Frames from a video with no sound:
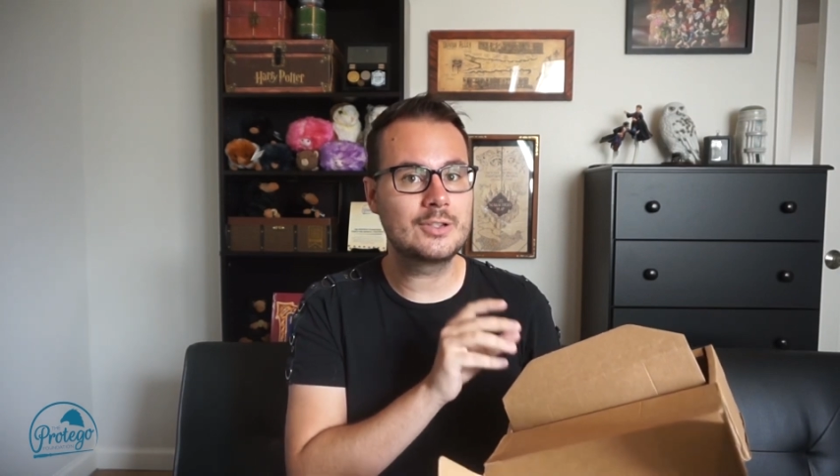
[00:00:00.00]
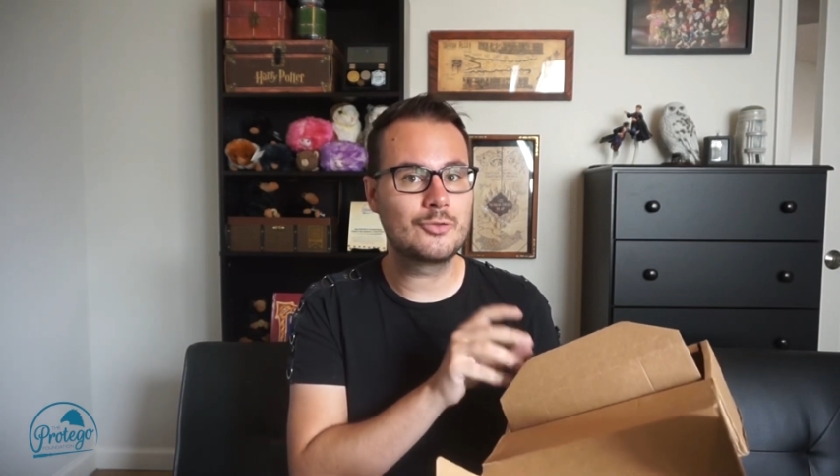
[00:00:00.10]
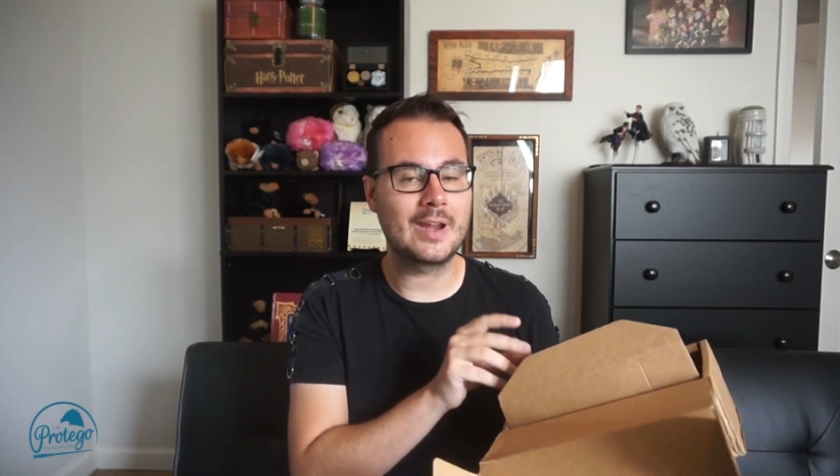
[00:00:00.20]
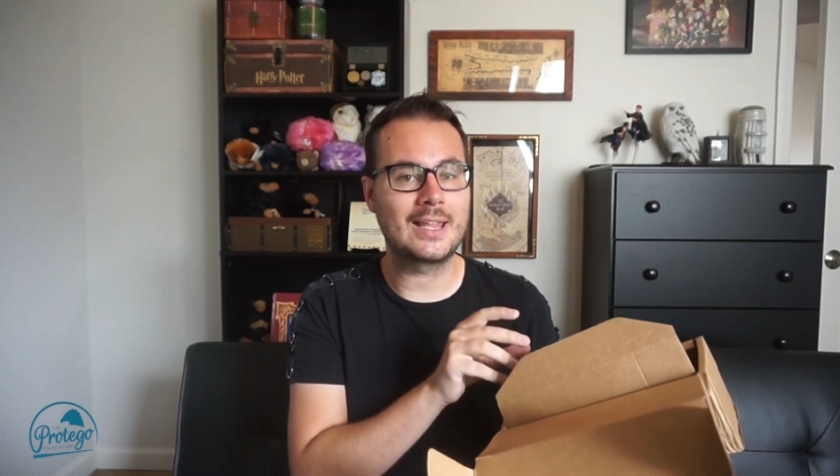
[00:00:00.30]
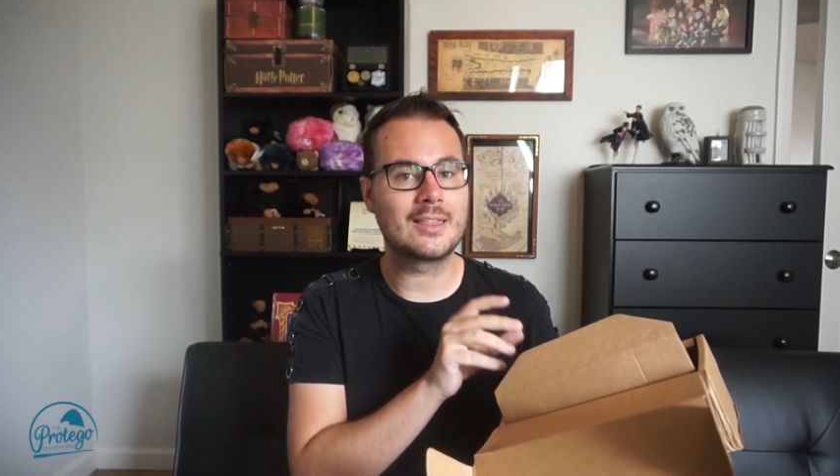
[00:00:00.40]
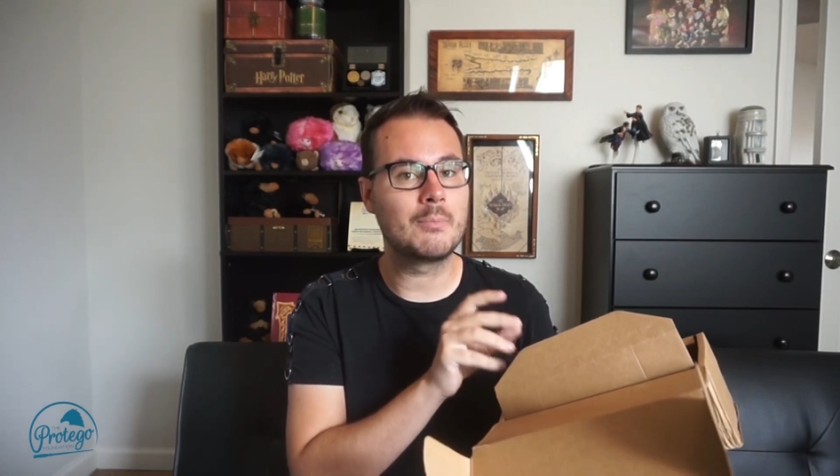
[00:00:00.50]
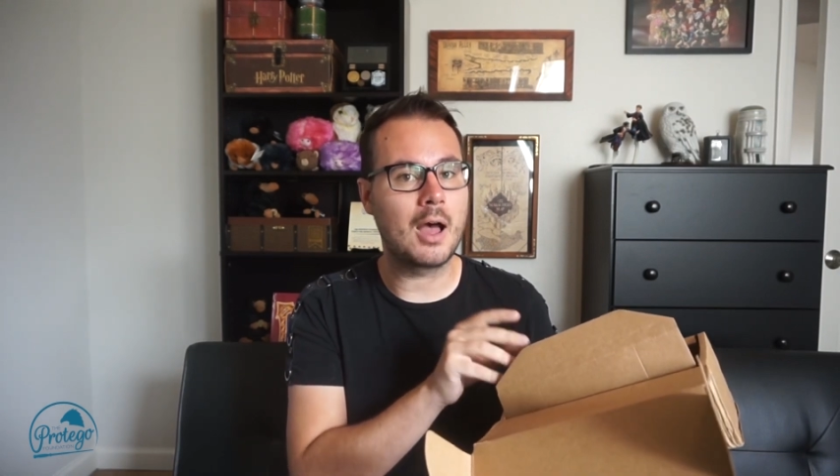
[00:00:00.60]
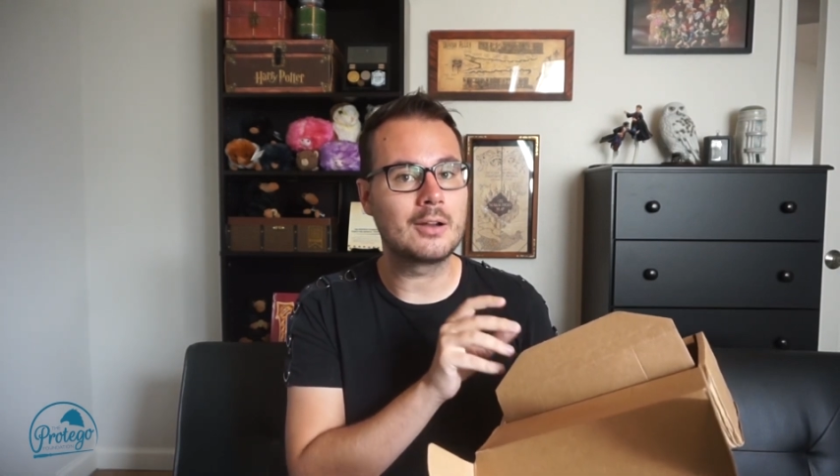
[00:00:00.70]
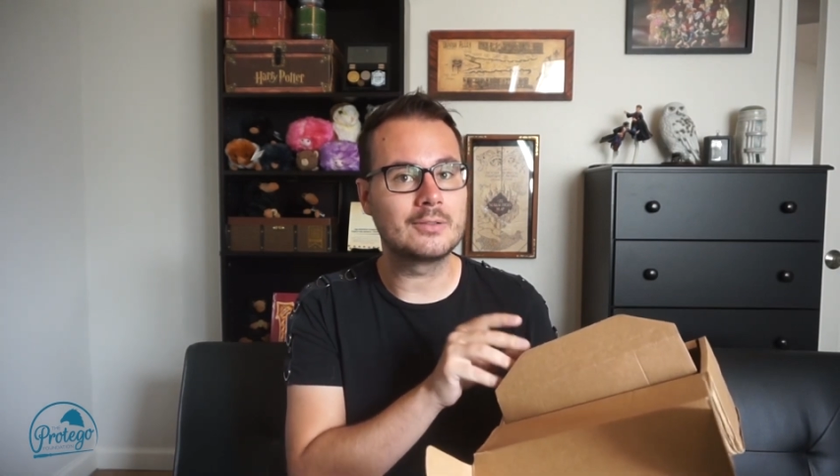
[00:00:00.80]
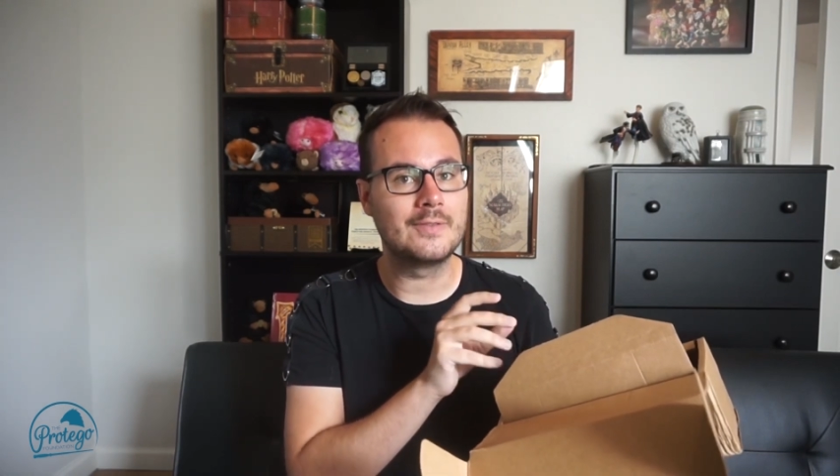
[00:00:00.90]
to drink the
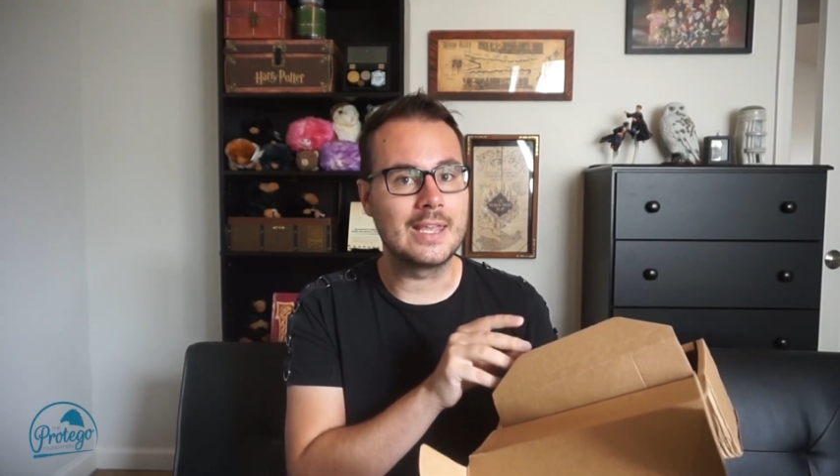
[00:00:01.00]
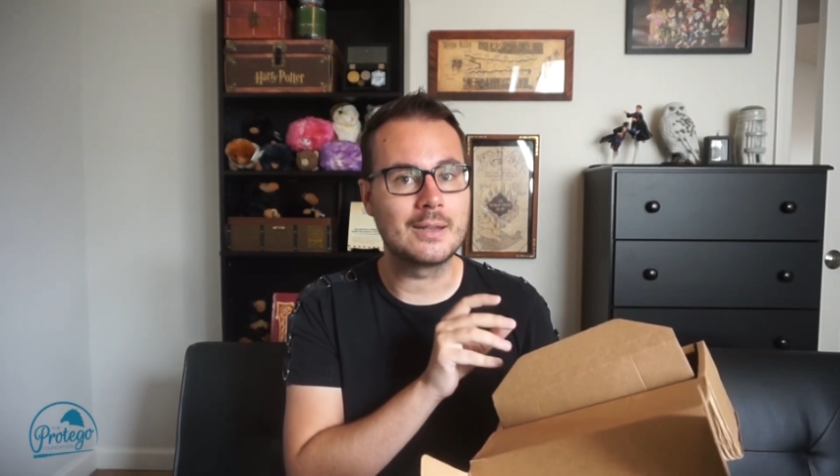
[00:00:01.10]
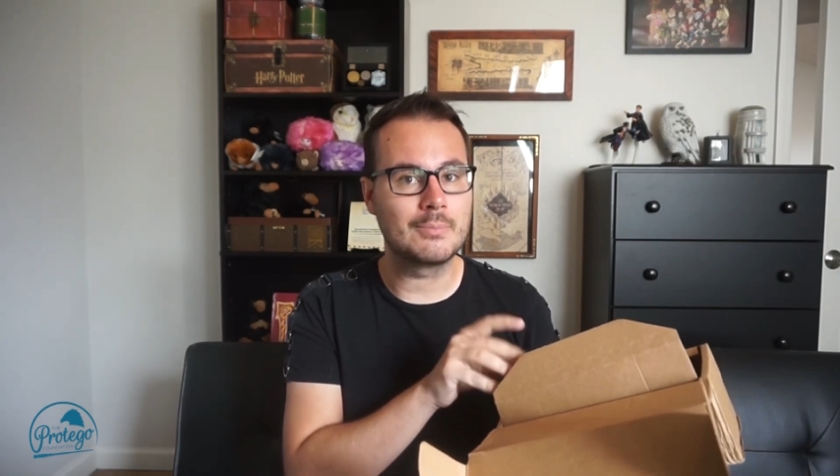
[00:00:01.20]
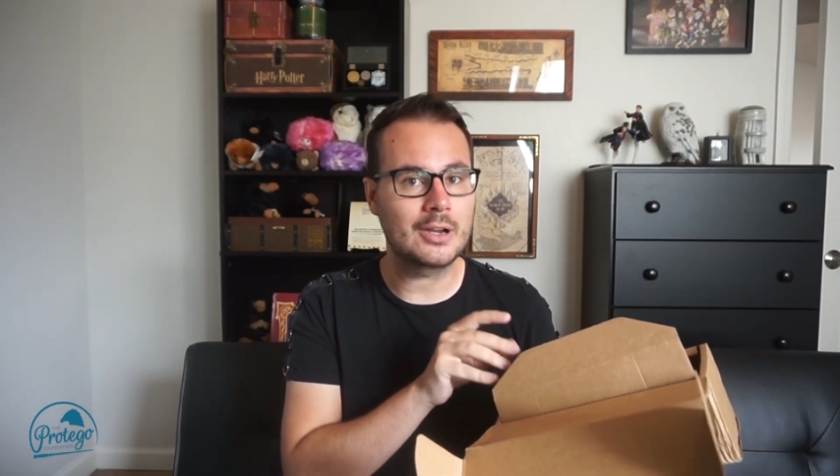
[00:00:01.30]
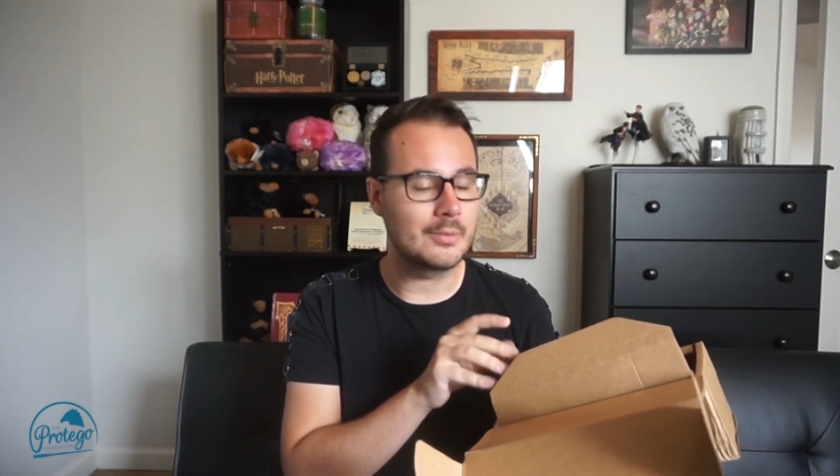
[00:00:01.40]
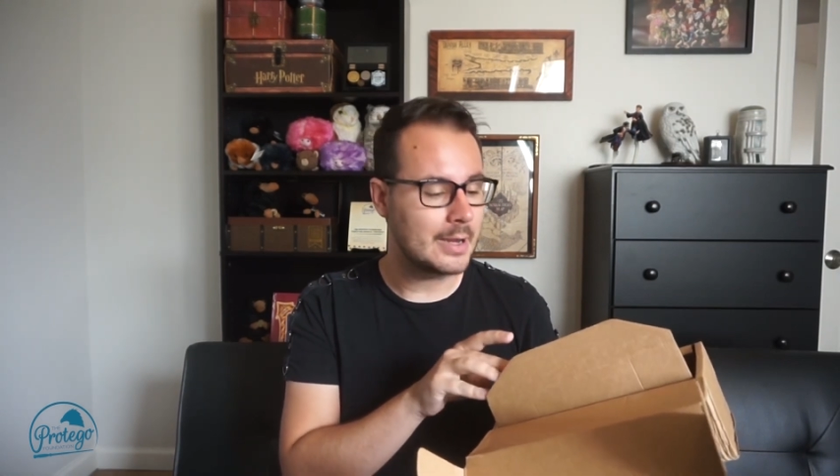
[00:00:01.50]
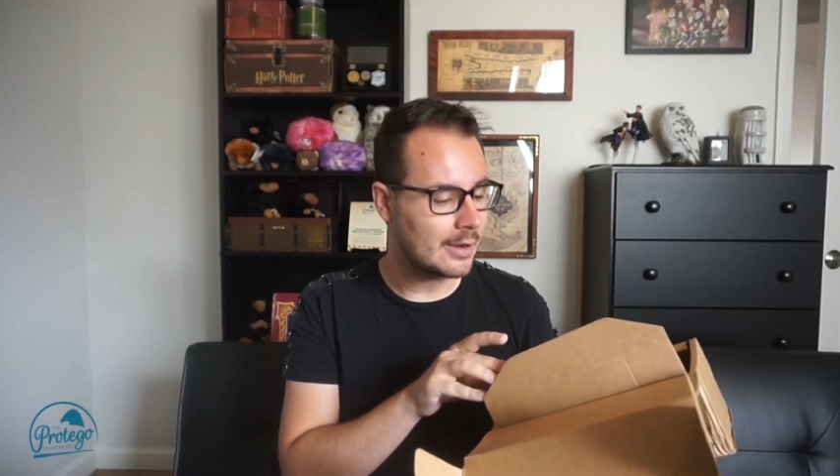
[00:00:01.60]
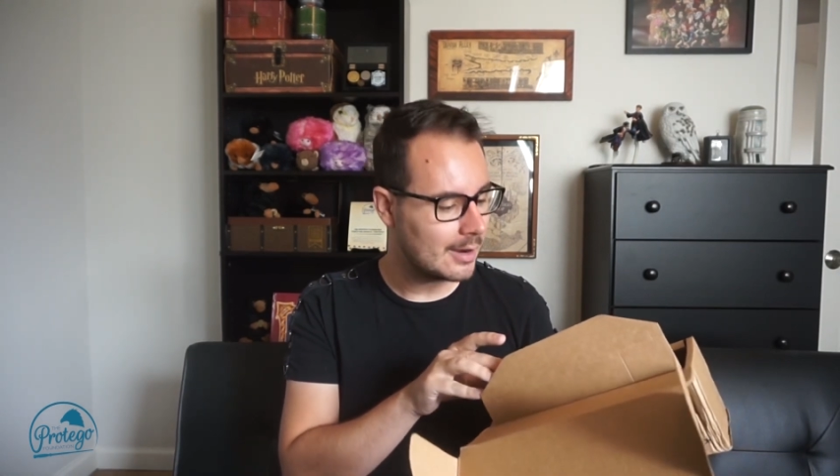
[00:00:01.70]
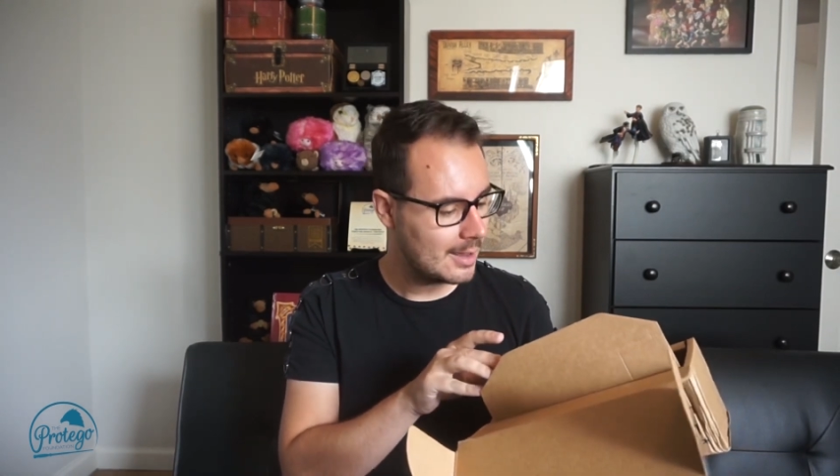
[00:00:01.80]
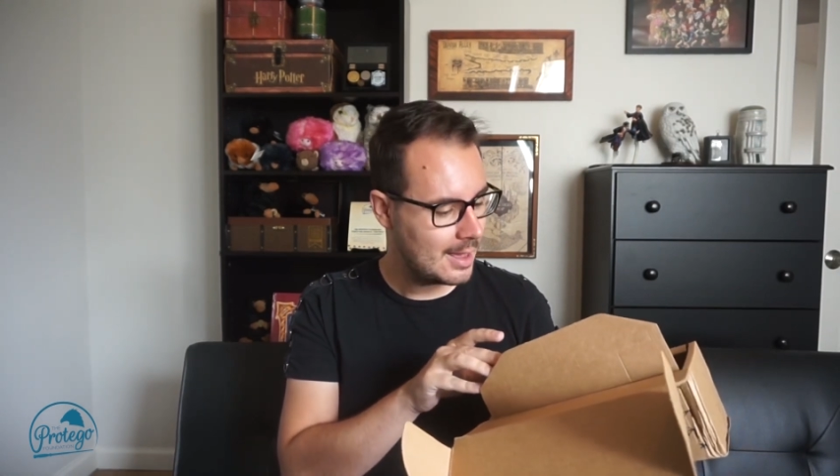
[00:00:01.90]
bottled vegan
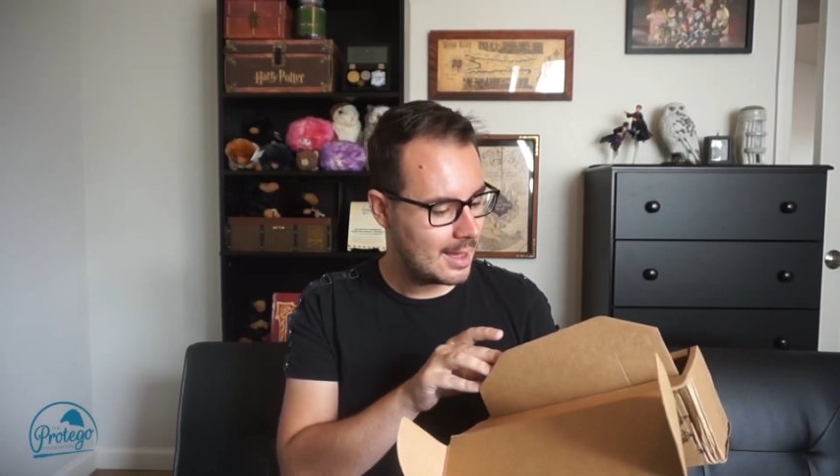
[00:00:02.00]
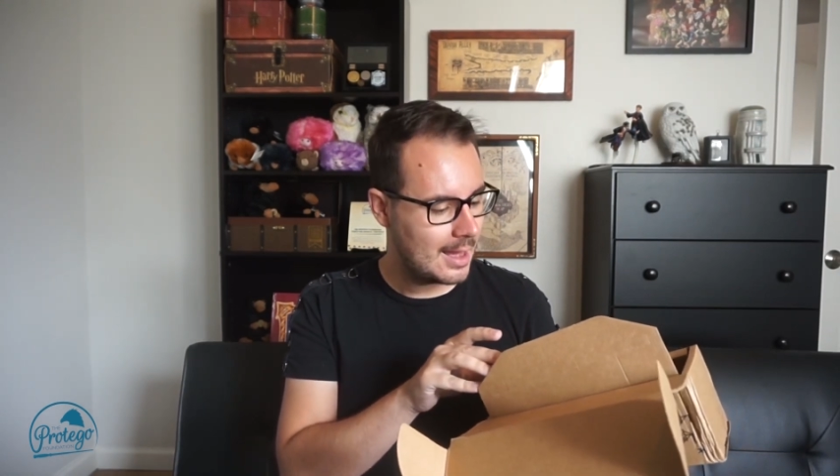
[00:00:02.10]
Butterbeer.